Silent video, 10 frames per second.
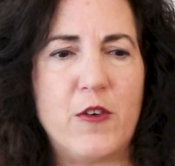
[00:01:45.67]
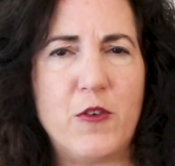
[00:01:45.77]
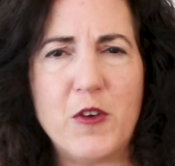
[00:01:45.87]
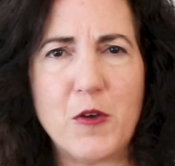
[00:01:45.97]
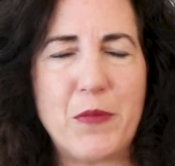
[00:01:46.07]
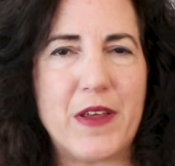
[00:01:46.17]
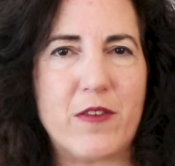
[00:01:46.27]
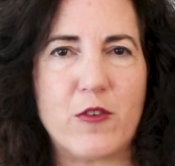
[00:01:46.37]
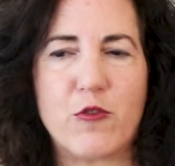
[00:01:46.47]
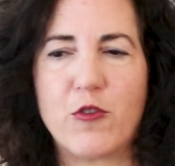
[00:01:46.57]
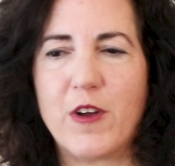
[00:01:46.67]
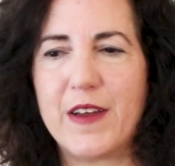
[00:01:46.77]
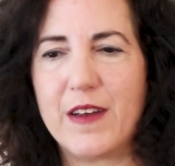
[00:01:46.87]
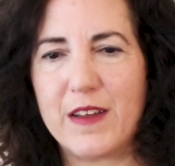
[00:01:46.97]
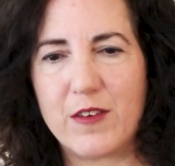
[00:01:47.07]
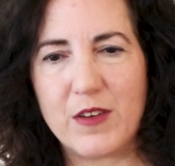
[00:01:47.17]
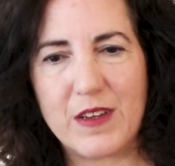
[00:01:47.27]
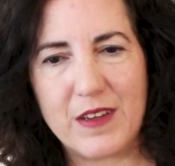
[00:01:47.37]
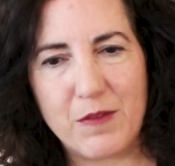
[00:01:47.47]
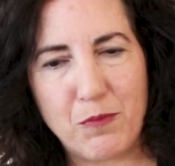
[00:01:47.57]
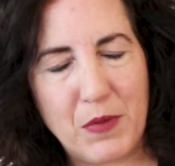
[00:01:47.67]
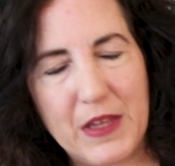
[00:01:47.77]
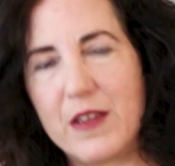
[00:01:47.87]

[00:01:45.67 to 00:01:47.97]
do your best to try not to be